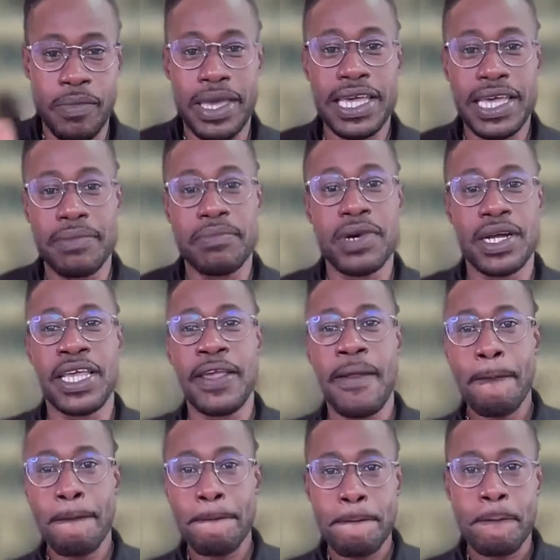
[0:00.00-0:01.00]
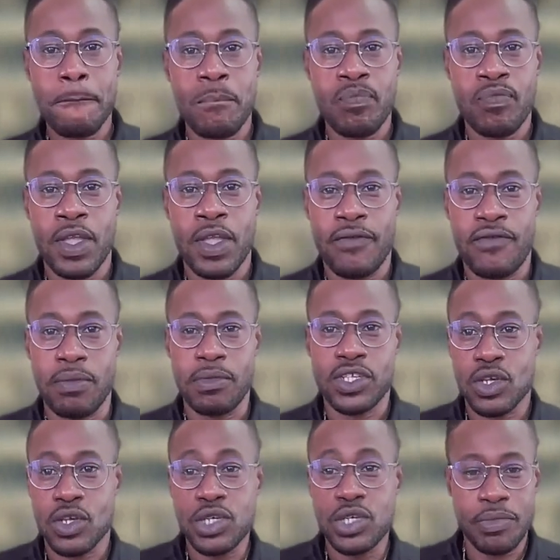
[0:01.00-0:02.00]
making money from the
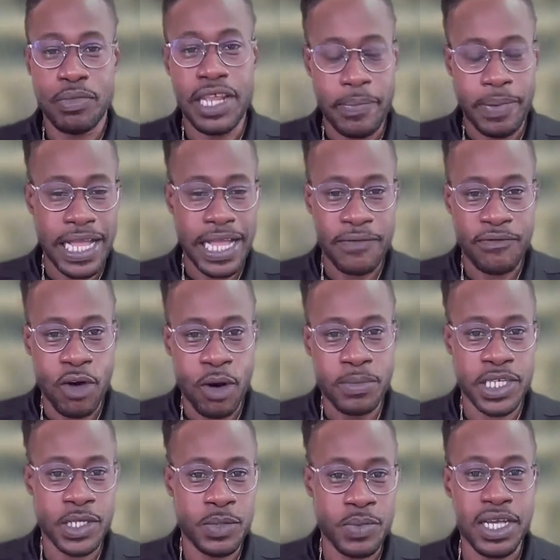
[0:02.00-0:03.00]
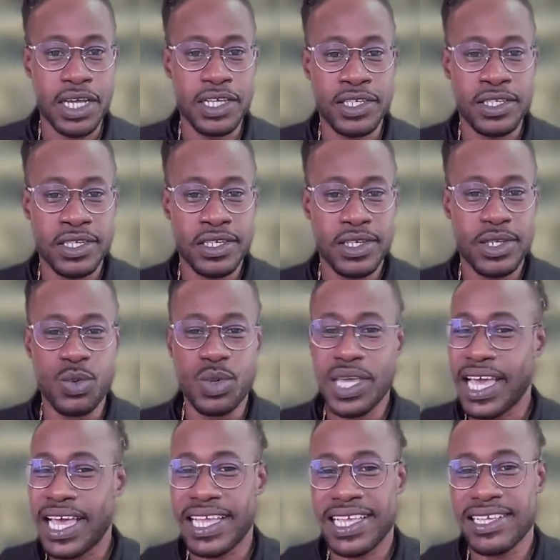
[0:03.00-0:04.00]
social media platforms is because you
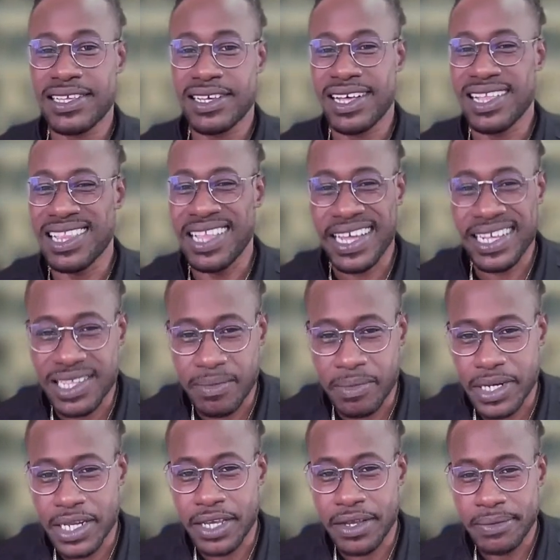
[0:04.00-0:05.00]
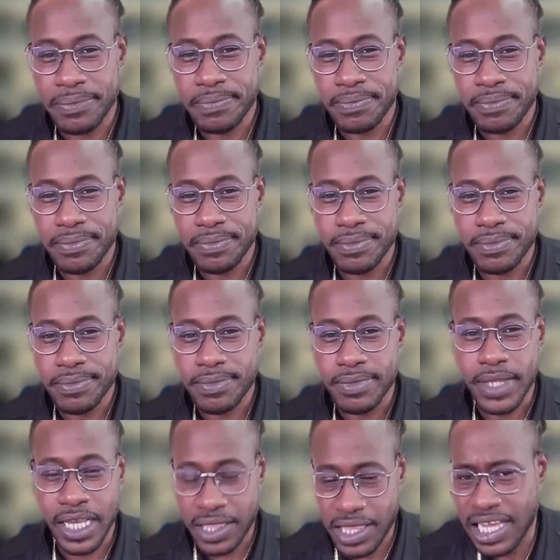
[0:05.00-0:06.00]
can't collect the money.
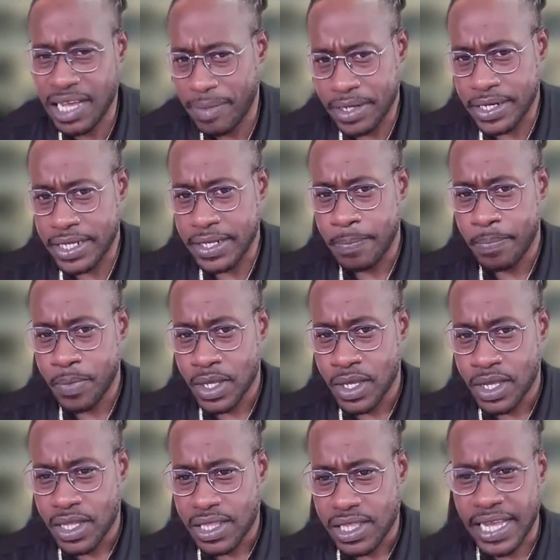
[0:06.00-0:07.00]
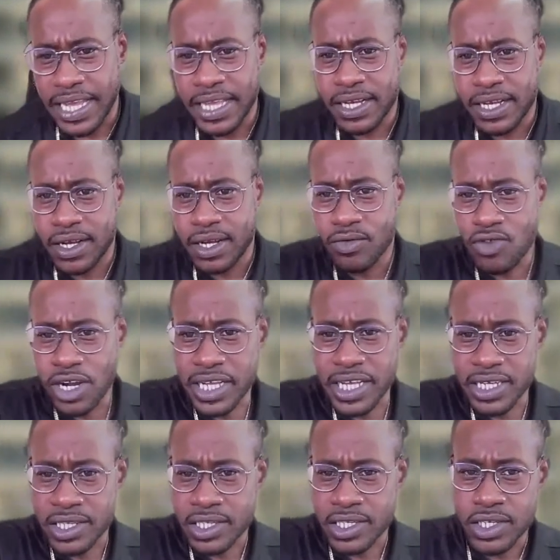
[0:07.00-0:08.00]
Like, think about it. Like,
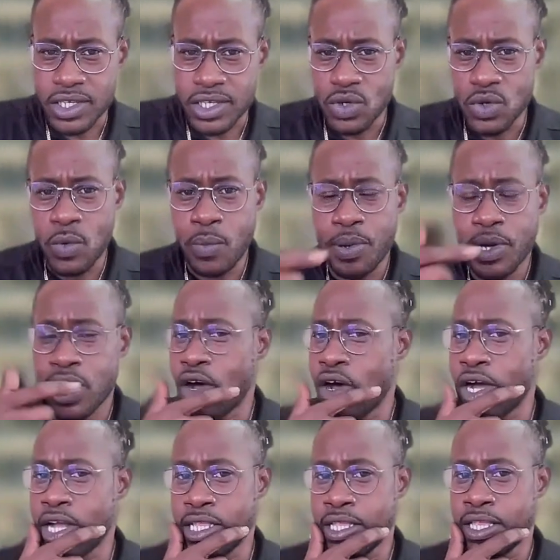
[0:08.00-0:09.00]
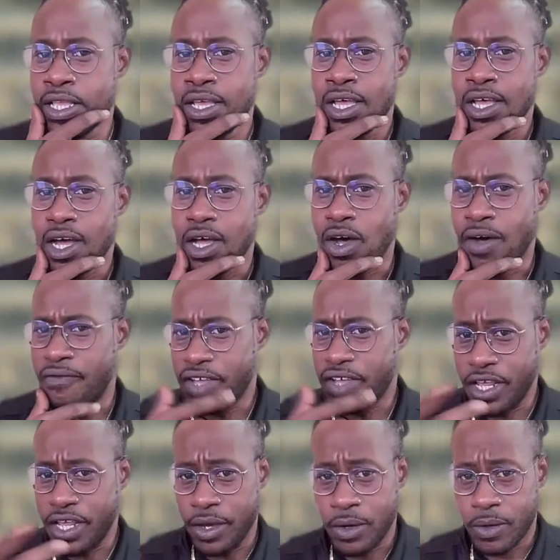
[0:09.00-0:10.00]
Ruckus, you put on a
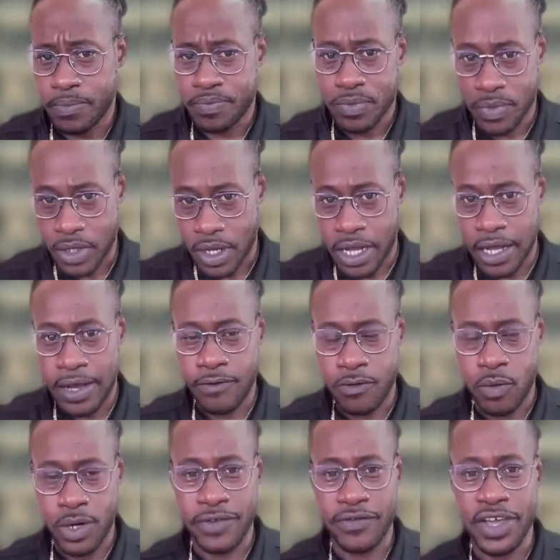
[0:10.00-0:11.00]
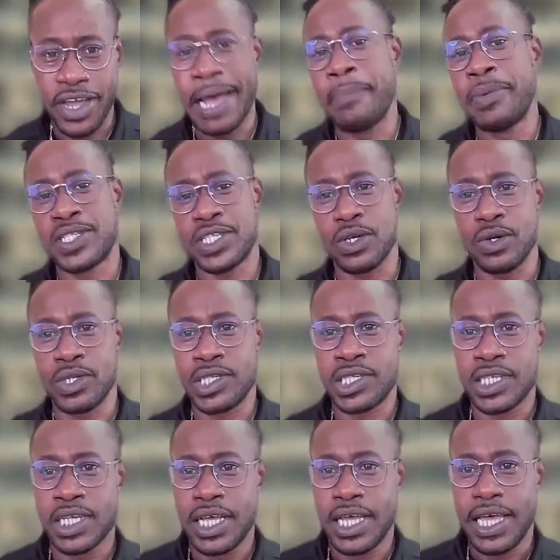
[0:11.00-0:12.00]
video of one of your
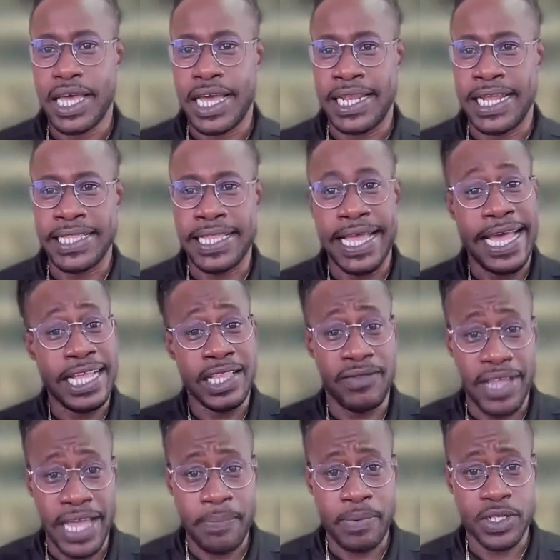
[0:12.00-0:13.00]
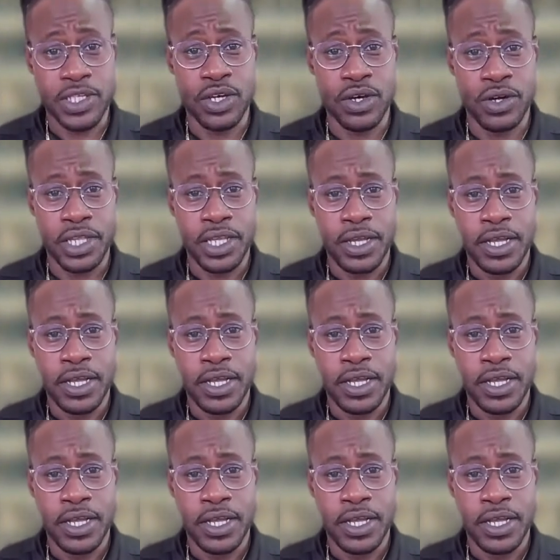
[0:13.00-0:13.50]
episodes, and at the end of the episode,